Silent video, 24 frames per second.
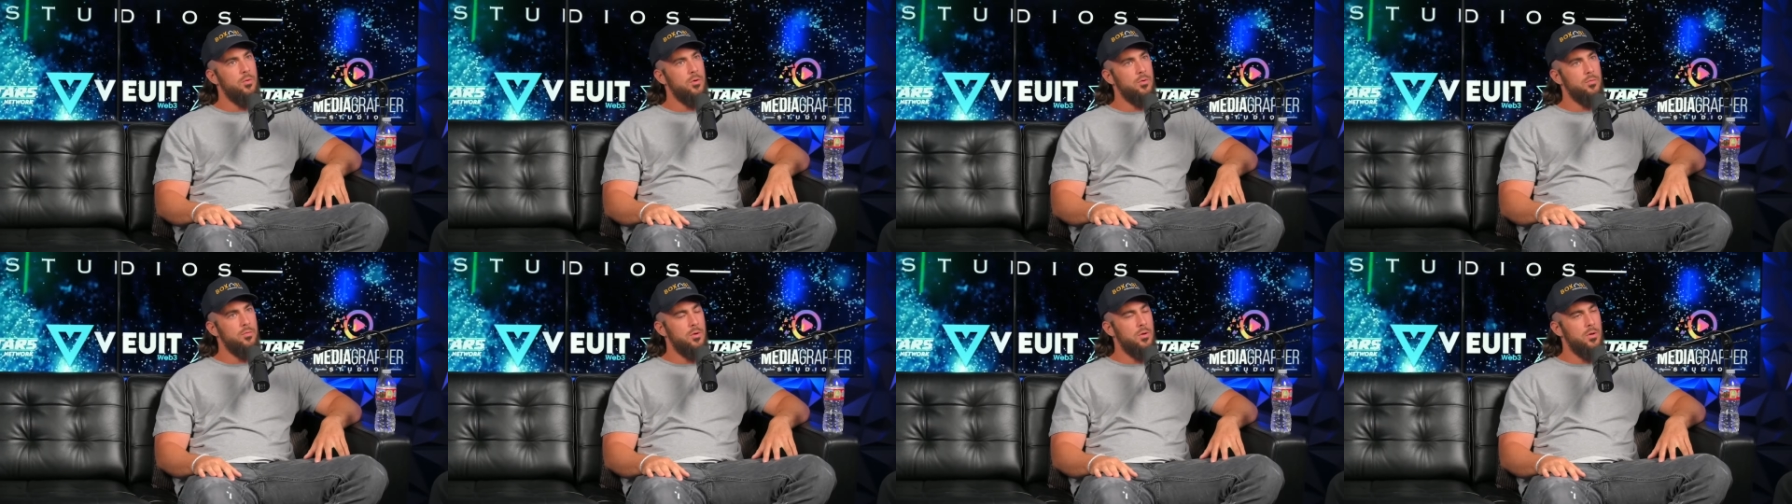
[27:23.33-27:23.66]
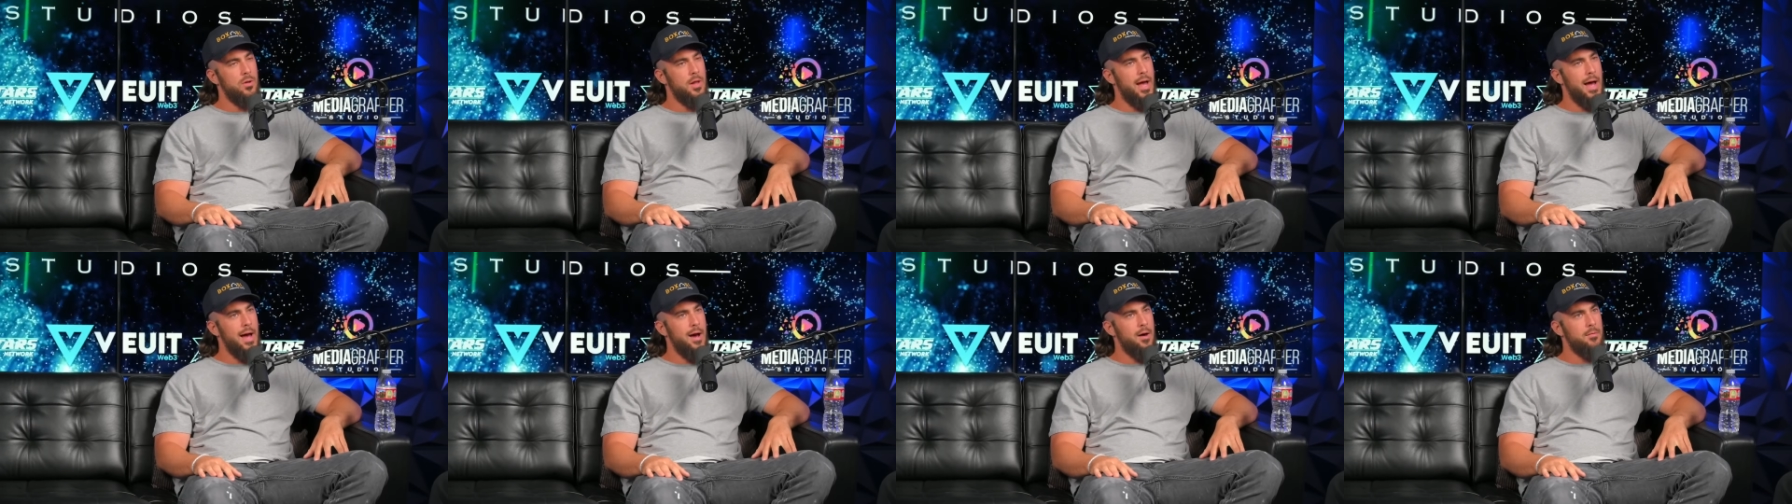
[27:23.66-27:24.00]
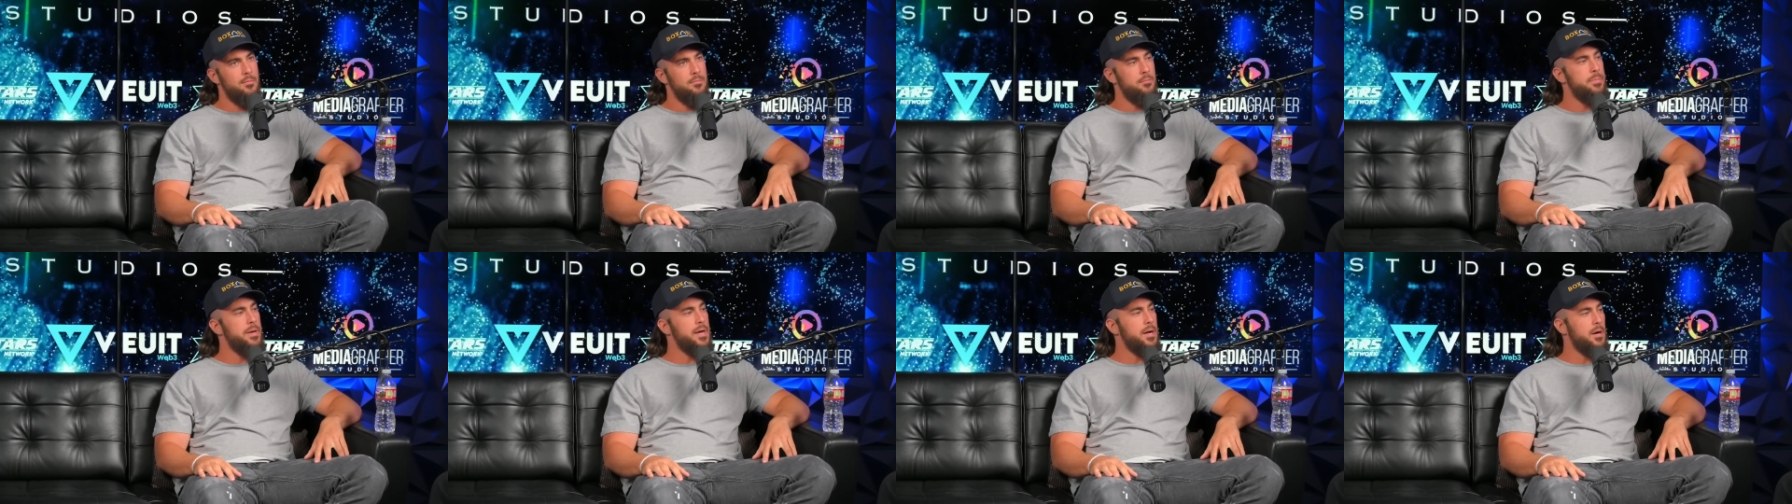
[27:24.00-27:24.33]
we'll roll out
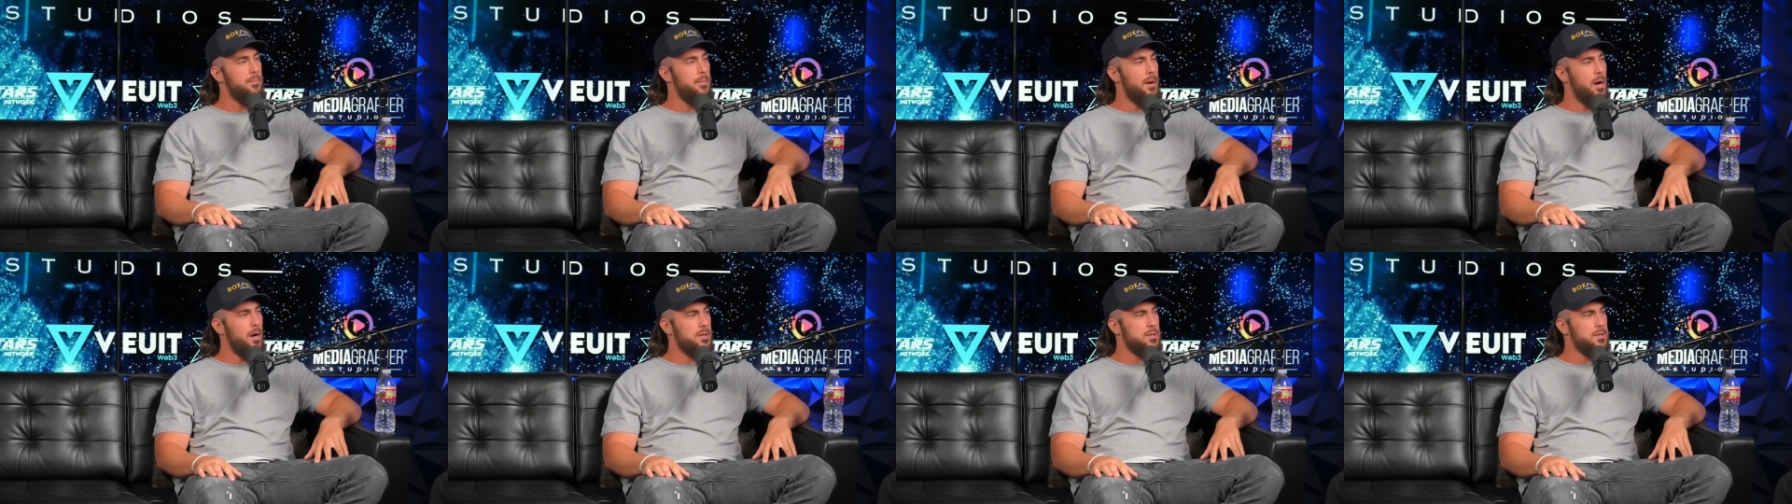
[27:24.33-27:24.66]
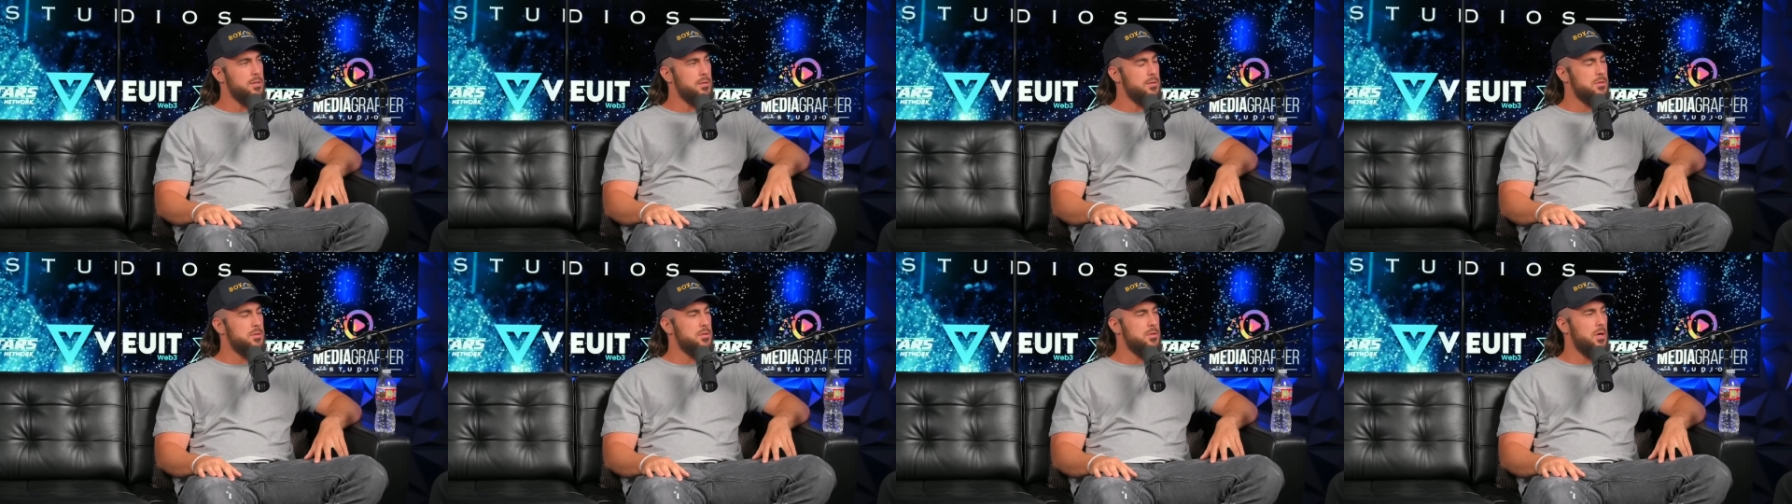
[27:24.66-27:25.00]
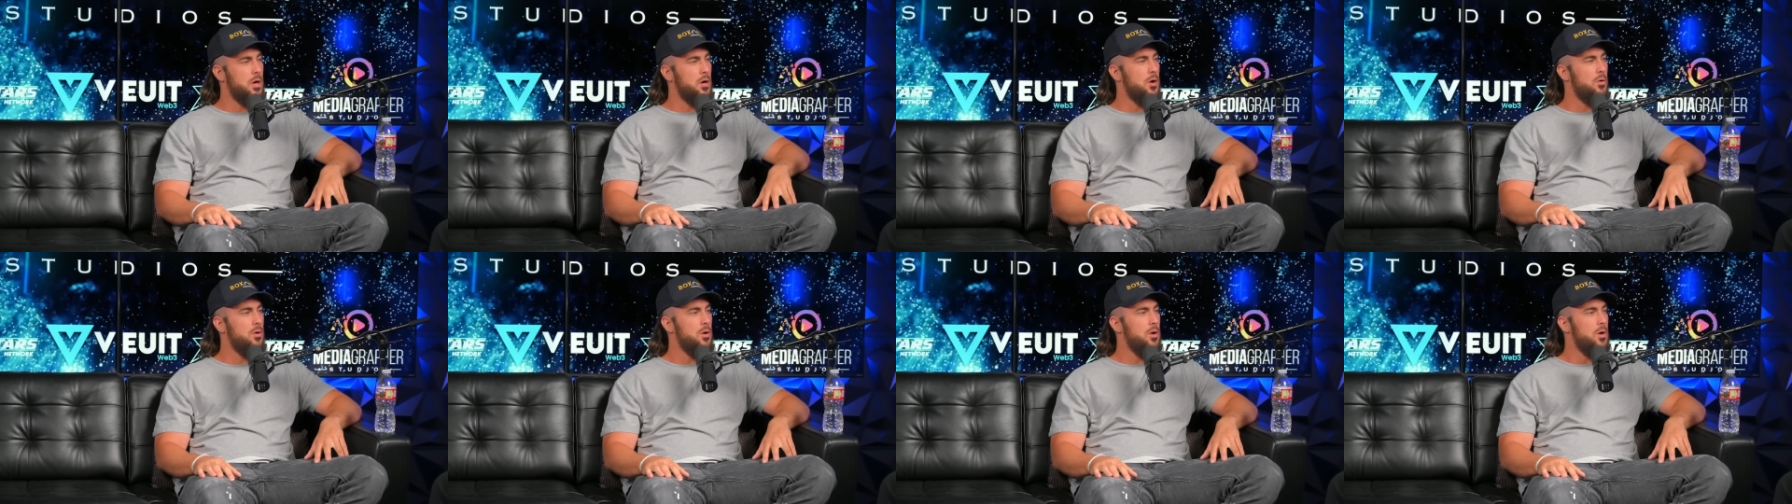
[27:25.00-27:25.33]
bigger boxes.
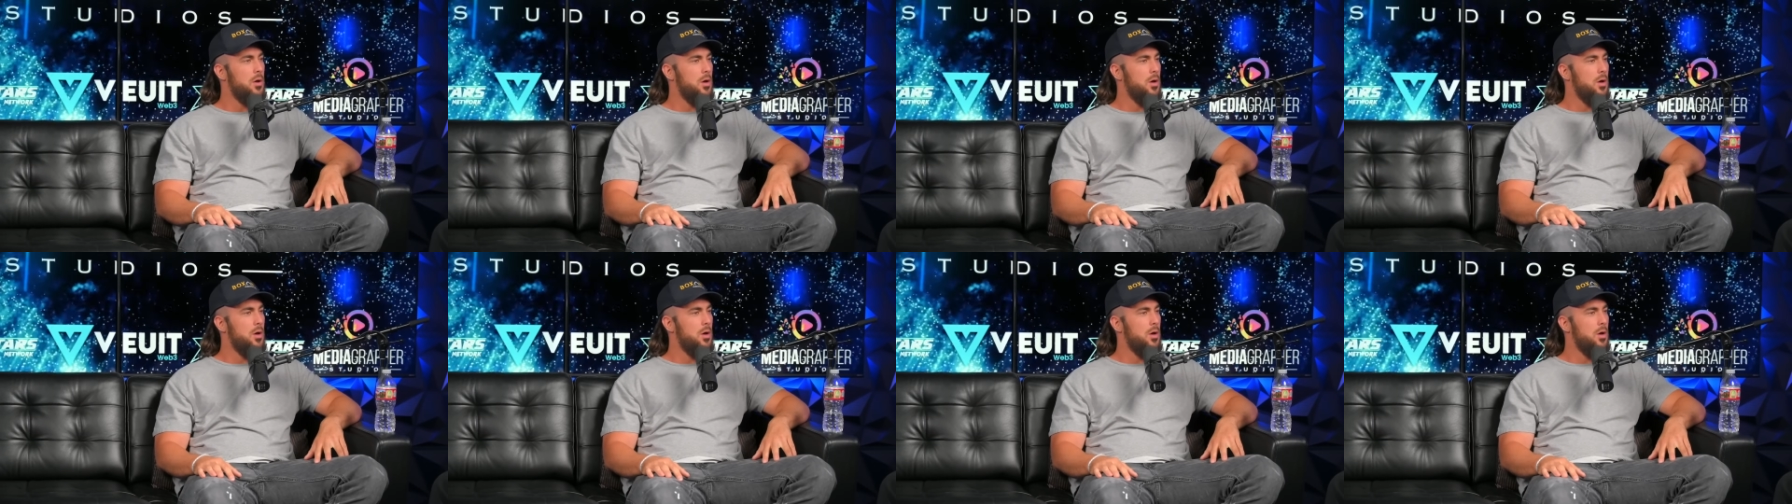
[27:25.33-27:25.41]
So